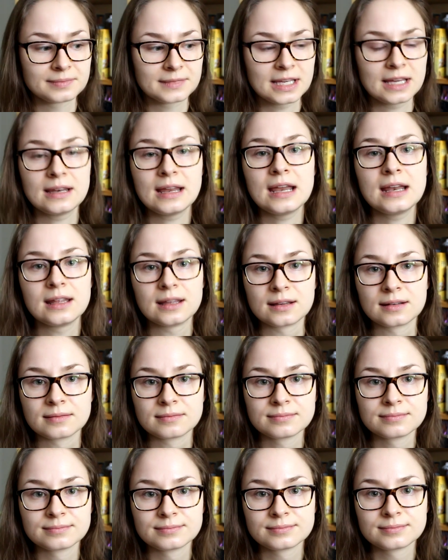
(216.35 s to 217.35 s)

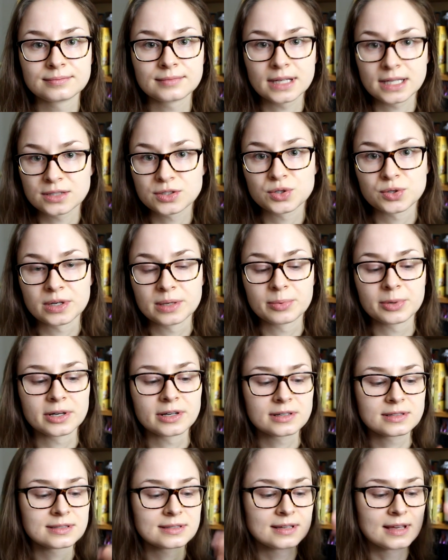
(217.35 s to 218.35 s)
Canadian history
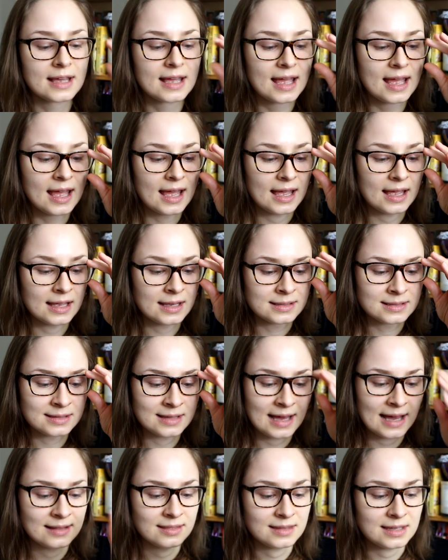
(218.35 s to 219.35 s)
books, is
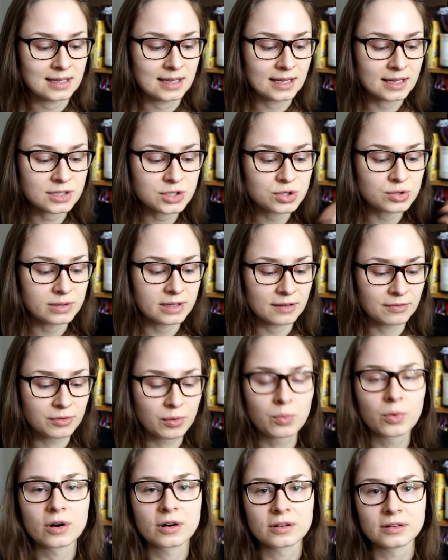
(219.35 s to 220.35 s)
that the history of
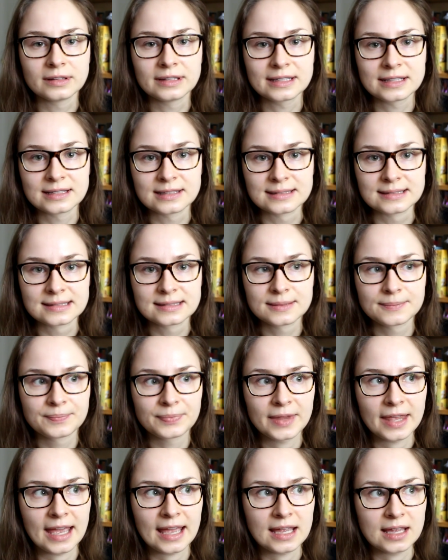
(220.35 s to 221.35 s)
the world is
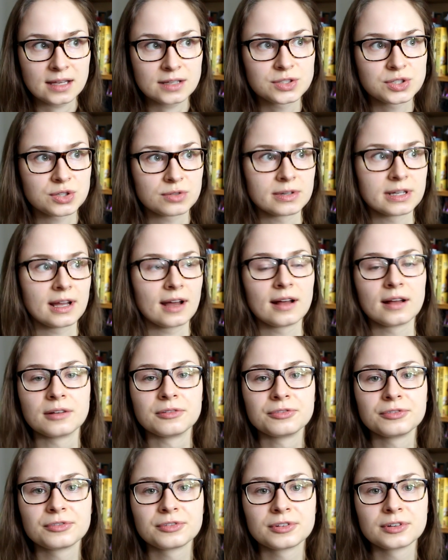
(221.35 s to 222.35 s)
a history
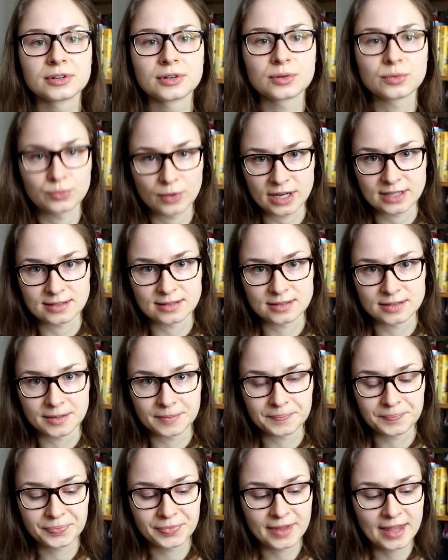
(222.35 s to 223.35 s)
of
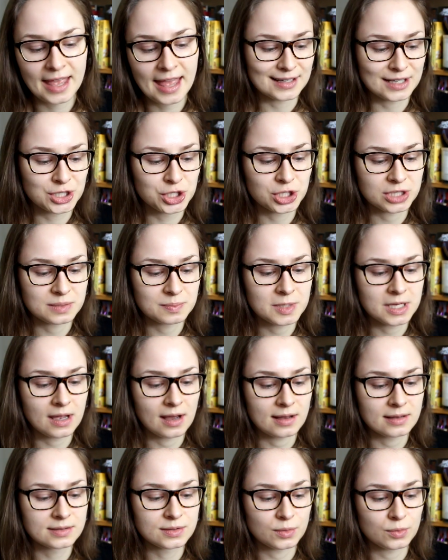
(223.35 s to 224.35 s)
racism. Just
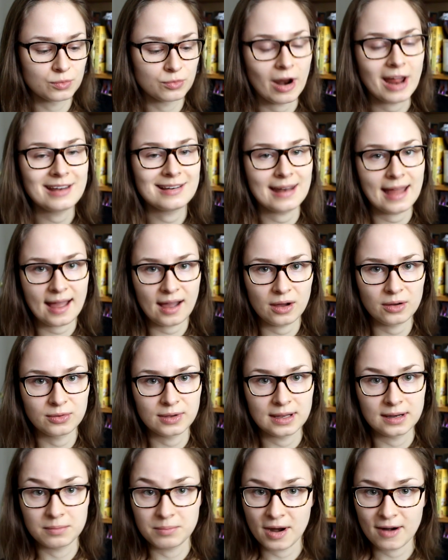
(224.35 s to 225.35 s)
because right now
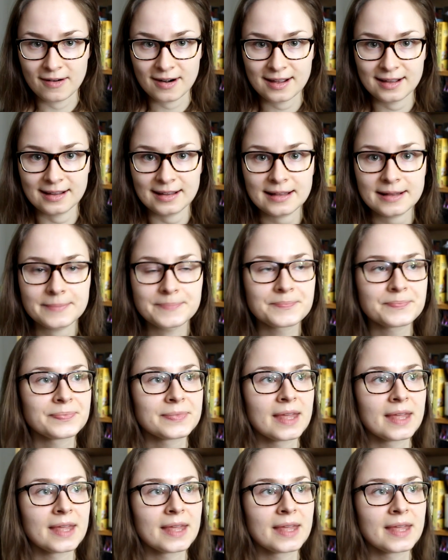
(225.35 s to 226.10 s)
in America,